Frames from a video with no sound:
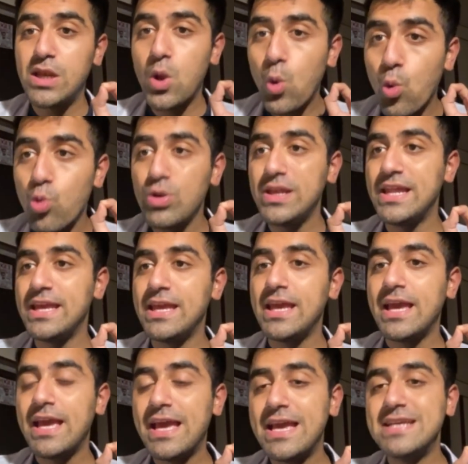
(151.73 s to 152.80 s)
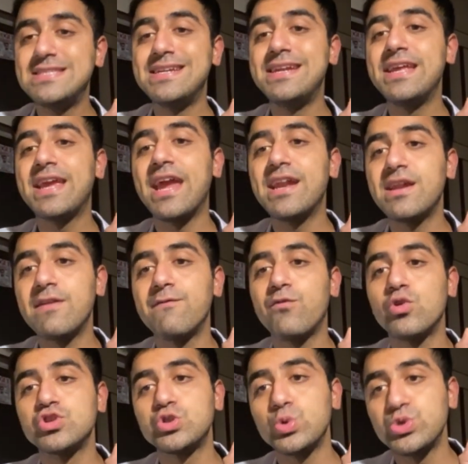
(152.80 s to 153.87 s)
only is indicated
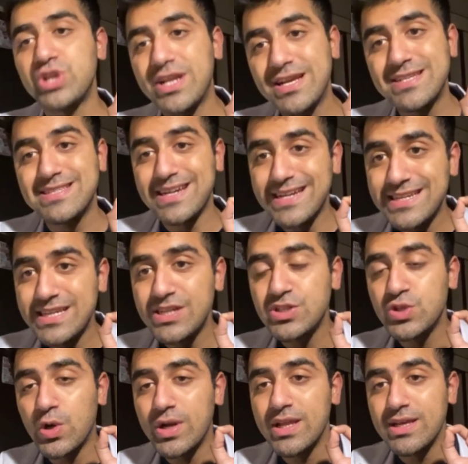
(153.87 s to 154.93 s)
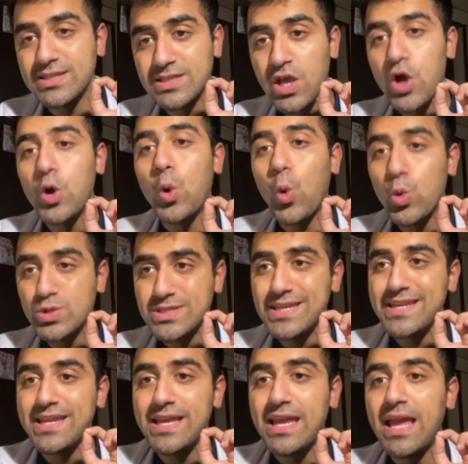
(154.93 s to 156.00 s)
for social anxiety disorders,
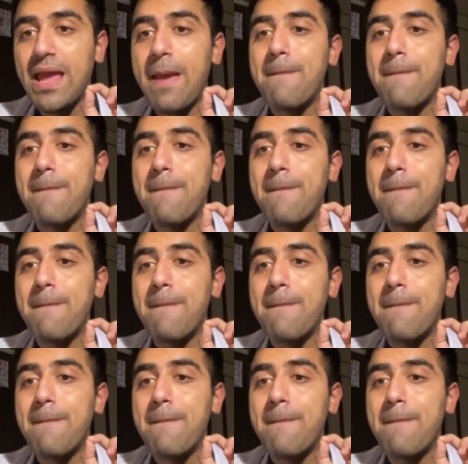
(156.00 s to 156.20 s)
OCD,